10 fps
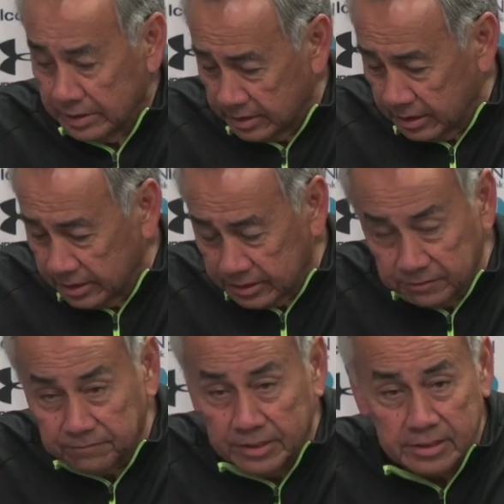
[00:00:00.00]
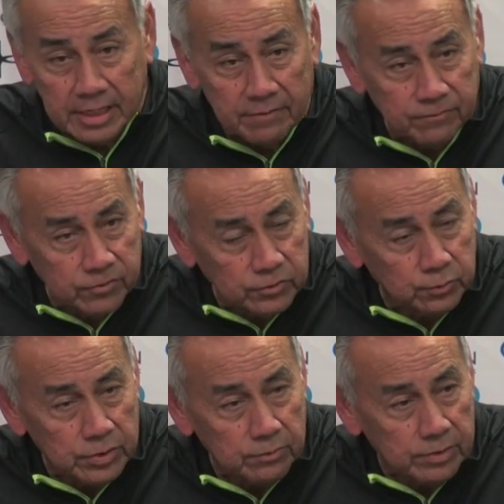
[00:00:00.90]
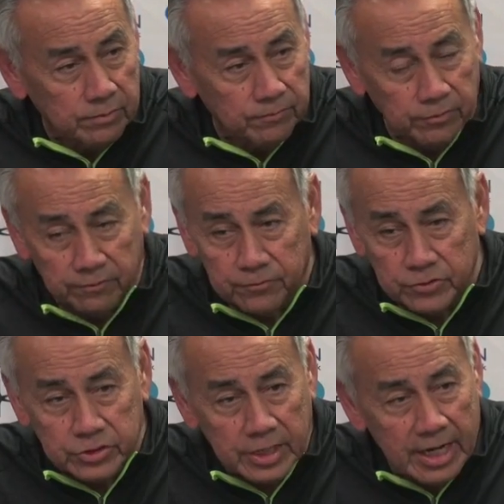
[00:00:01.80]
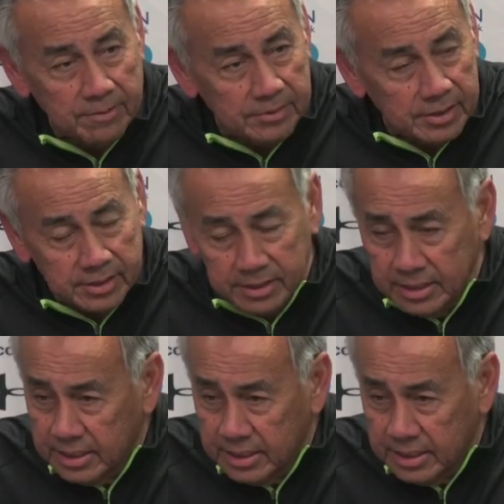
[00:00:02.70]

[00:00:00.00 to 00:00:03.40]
But it's a fun time for us. We for the first time in the